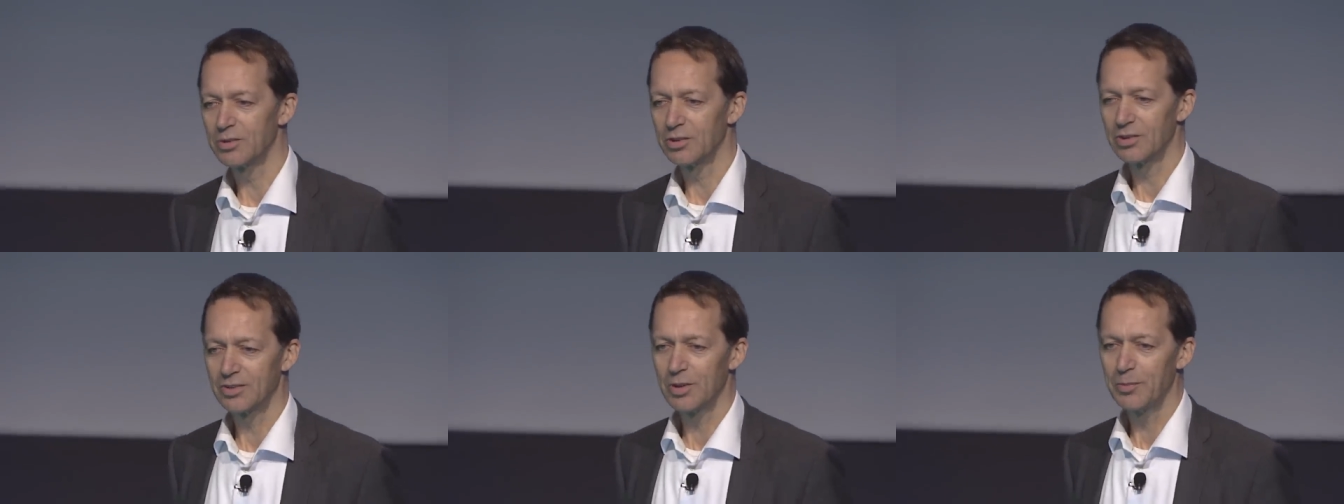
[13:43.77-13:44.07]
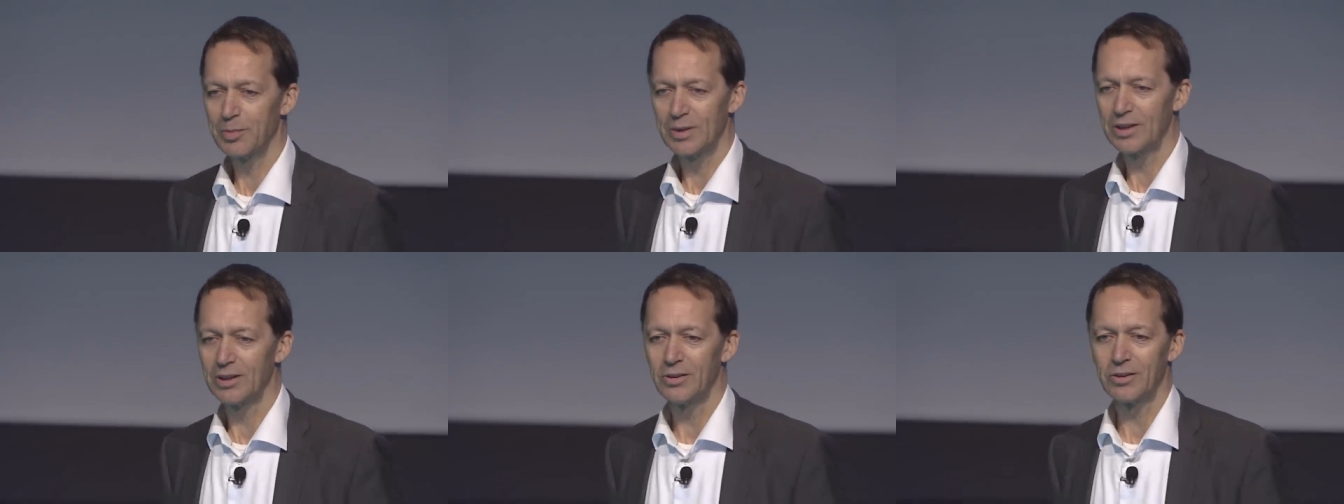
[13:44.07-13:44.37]
you're
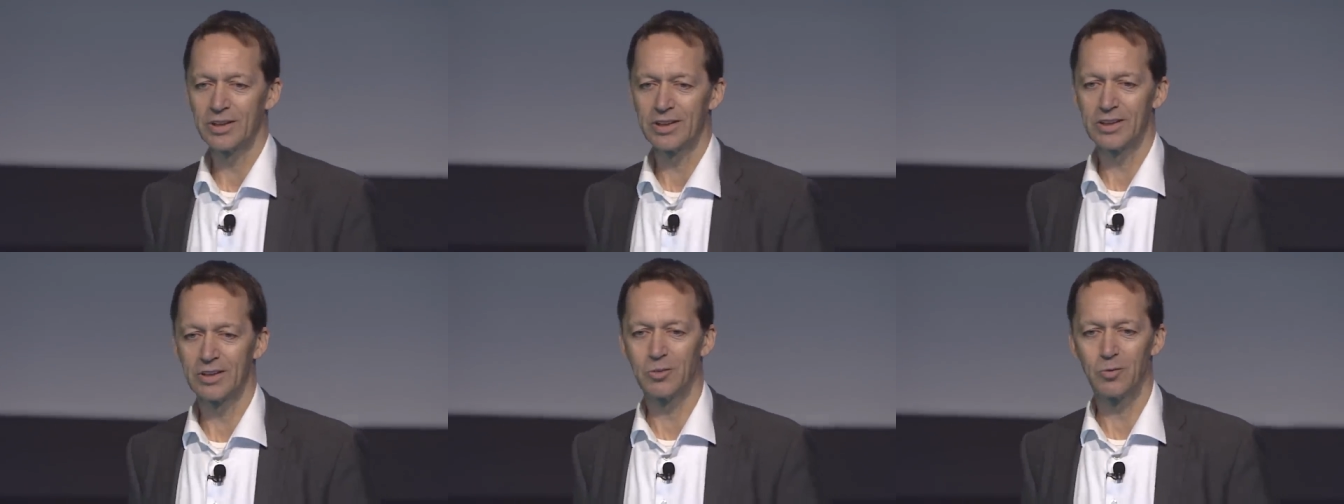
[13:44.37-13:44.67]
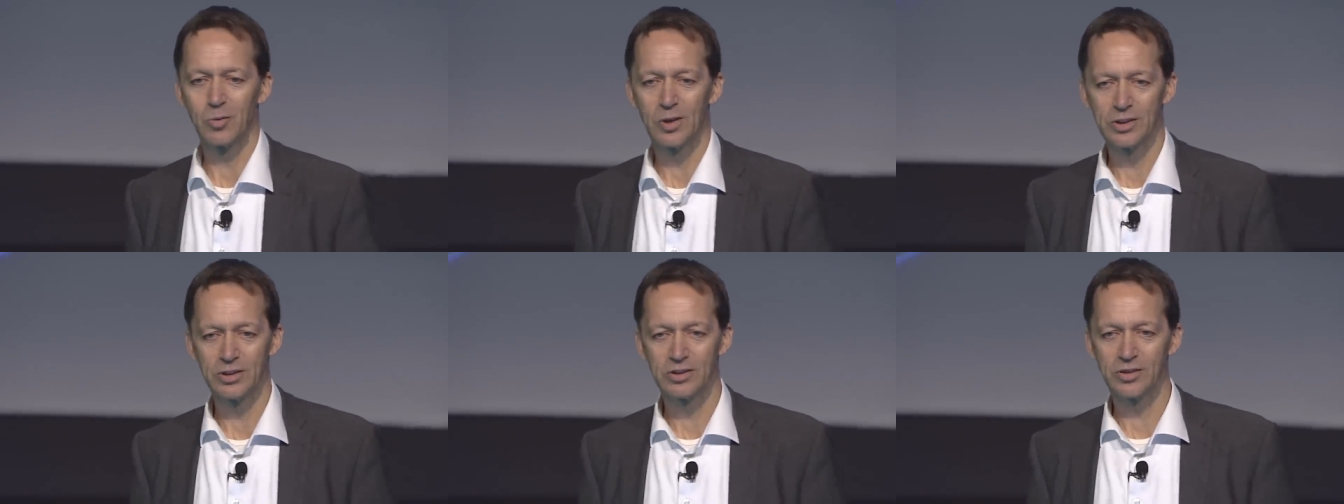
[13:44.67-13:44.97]
typically looking at
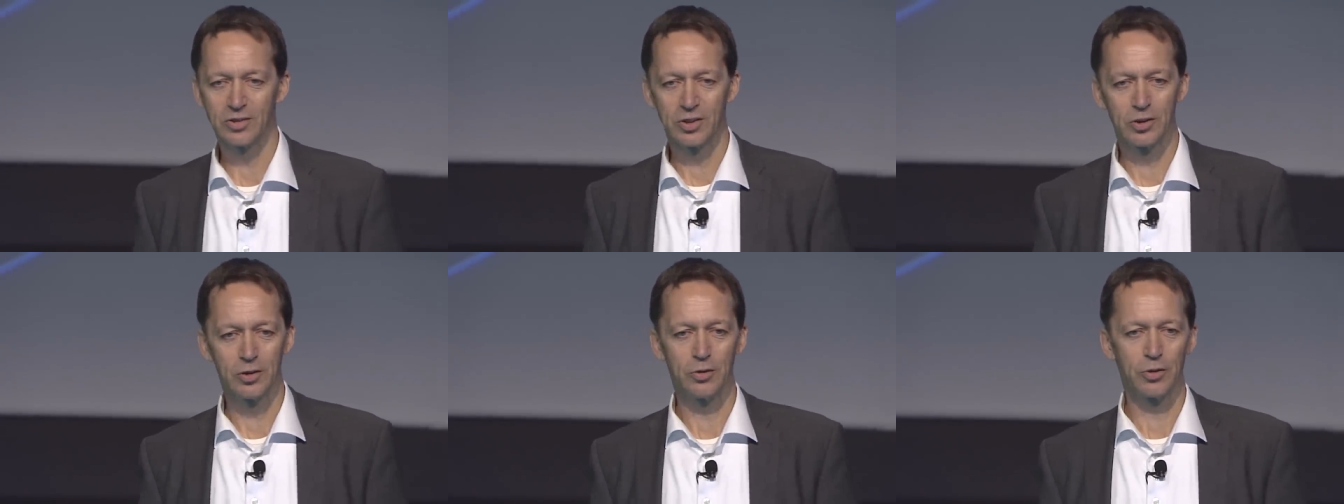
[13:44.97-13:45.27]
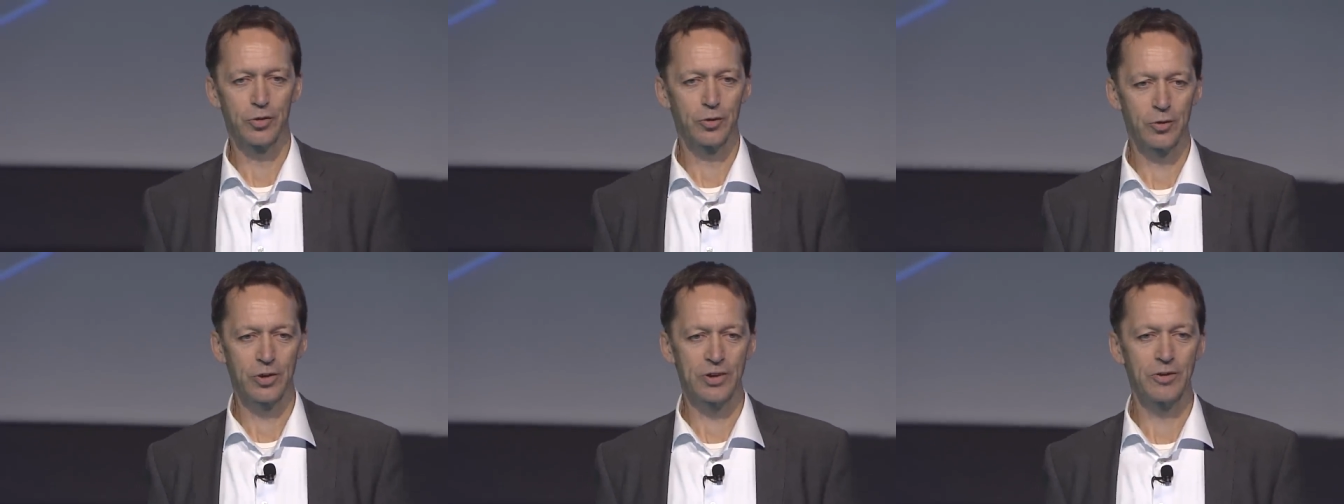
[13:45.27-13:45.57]
1, 2,
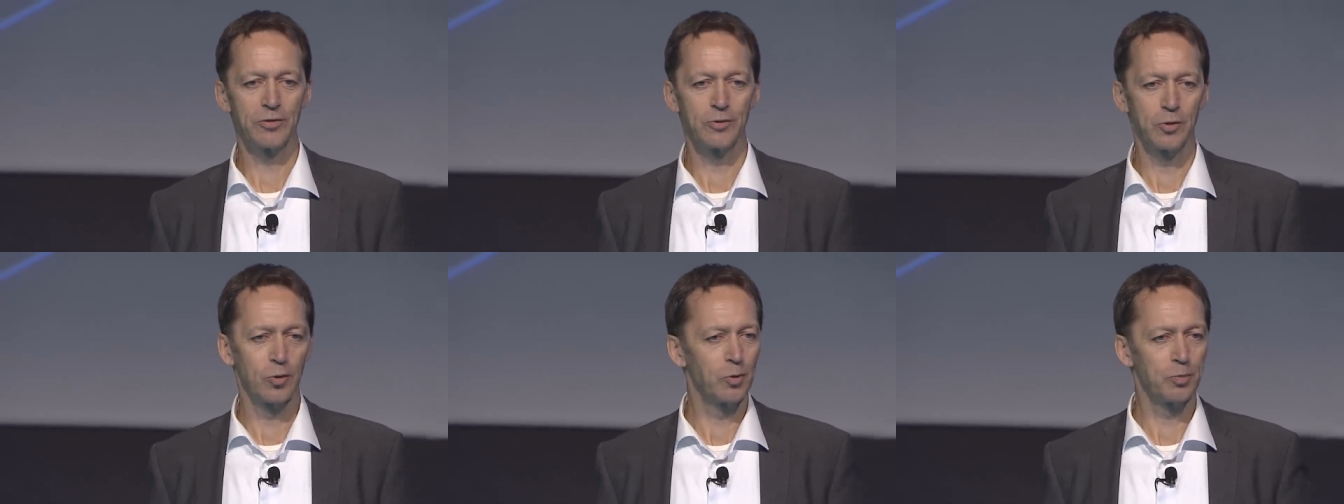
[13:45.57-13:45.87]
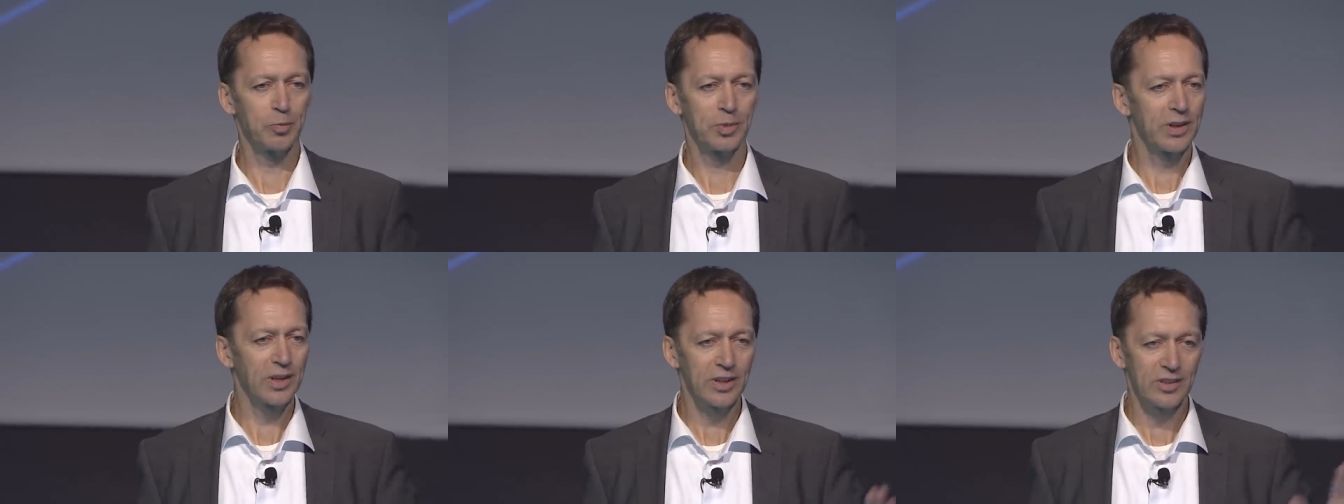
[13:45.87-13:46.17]
3, 4
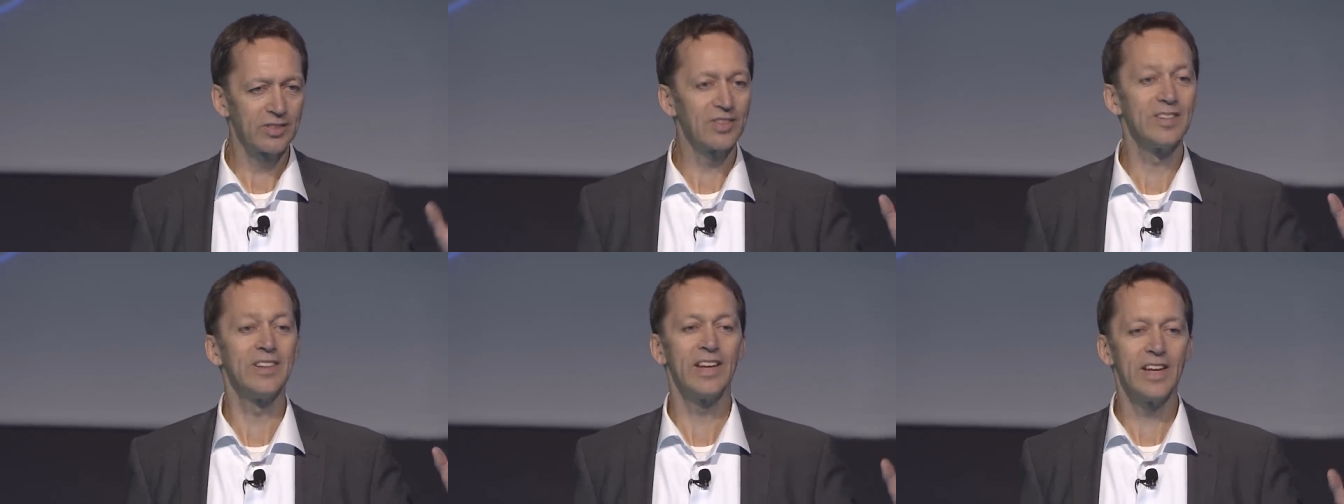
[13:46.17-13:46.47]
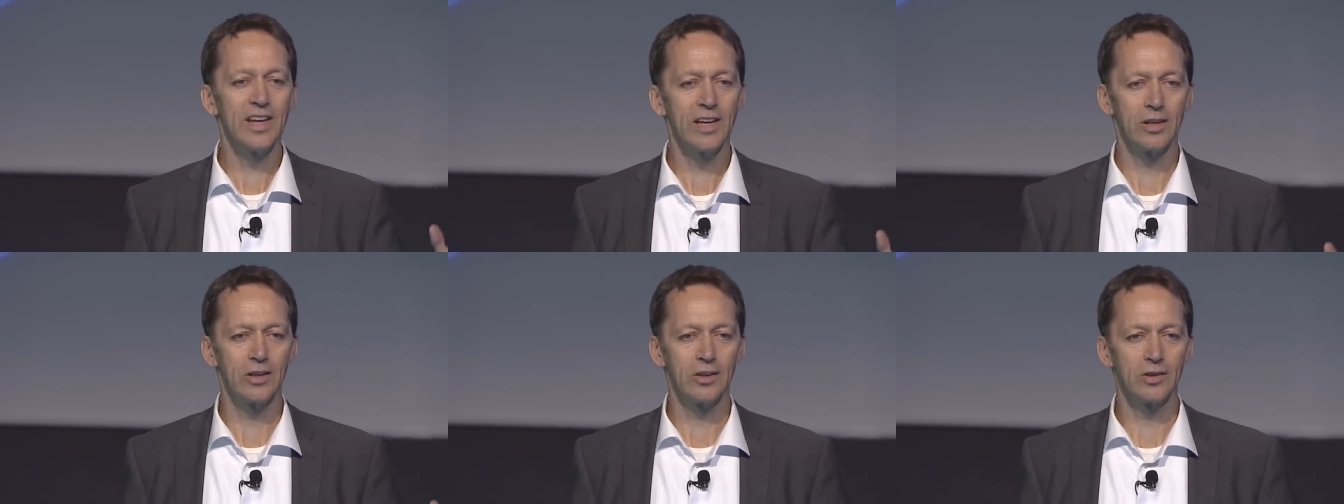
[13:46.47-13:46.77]
plus
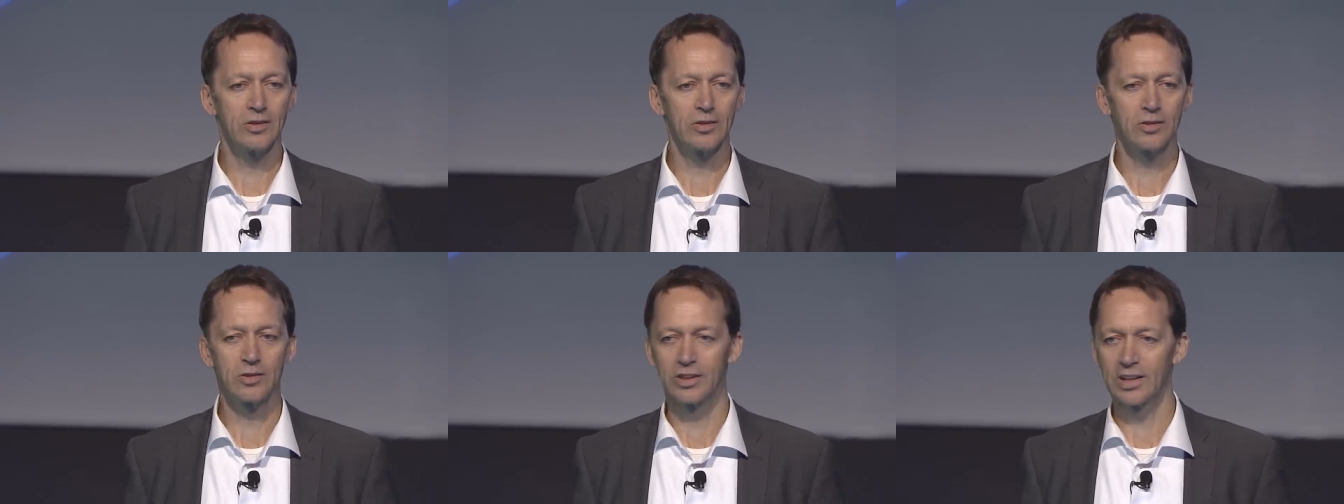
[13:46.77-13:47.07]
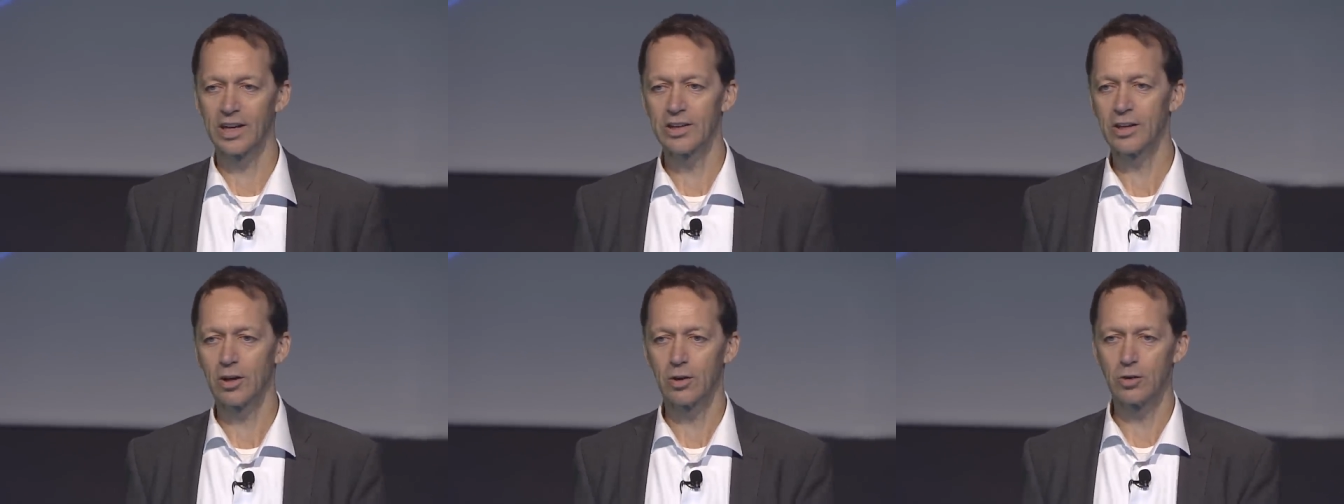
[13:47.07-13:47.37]
years to
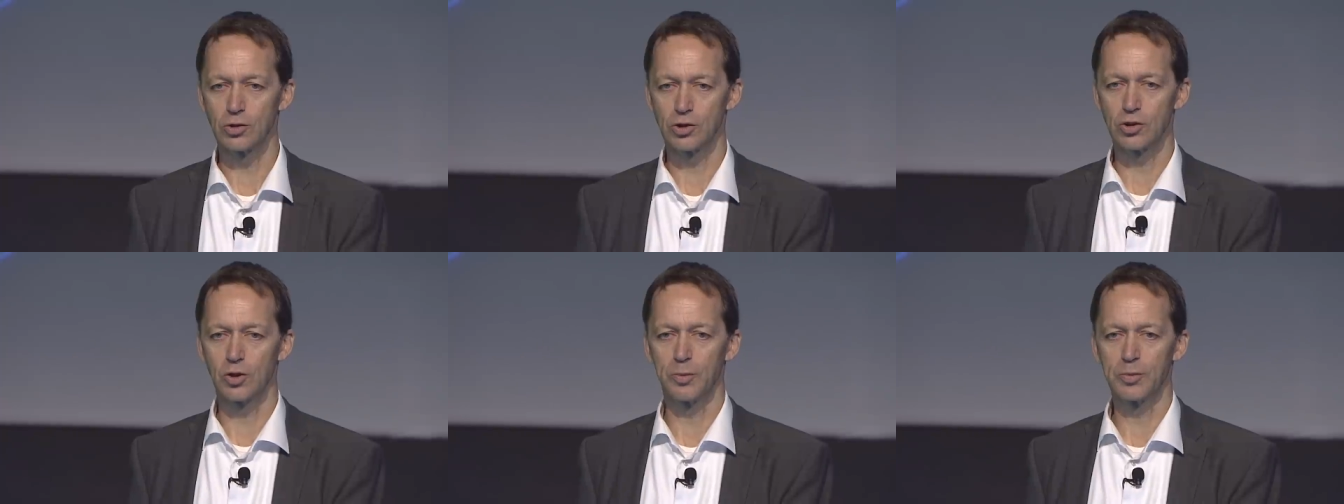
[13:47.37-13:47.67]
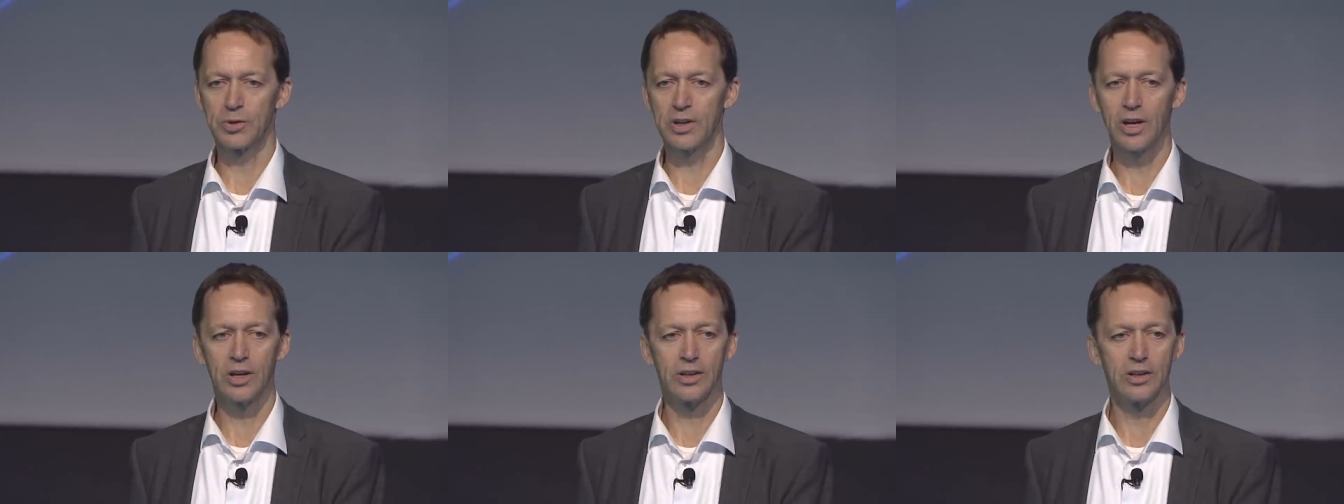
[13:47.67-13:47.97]
get the whole job
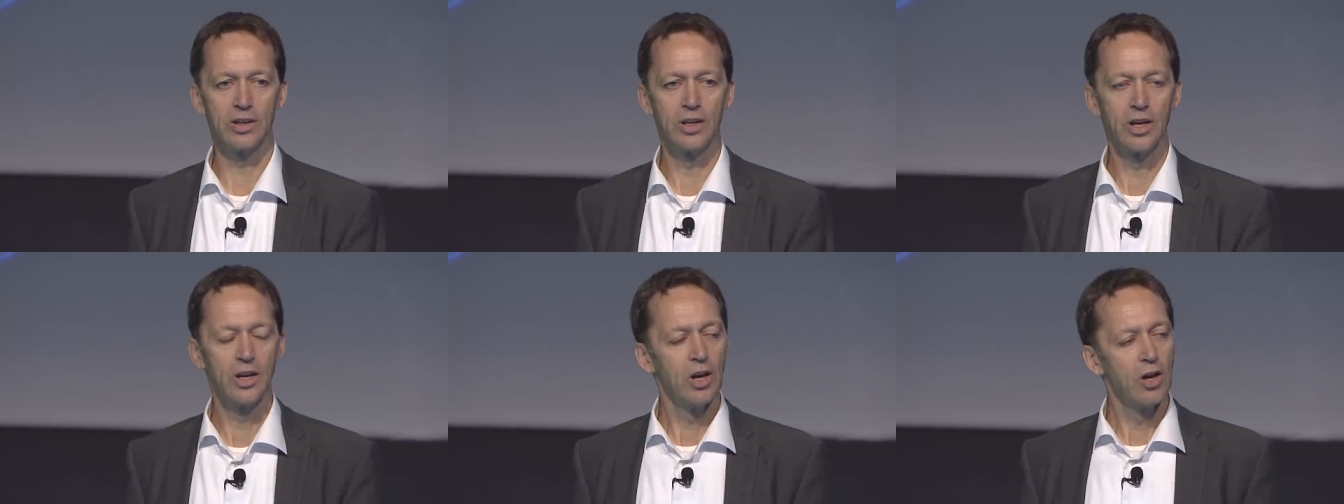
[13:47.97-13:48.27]
done.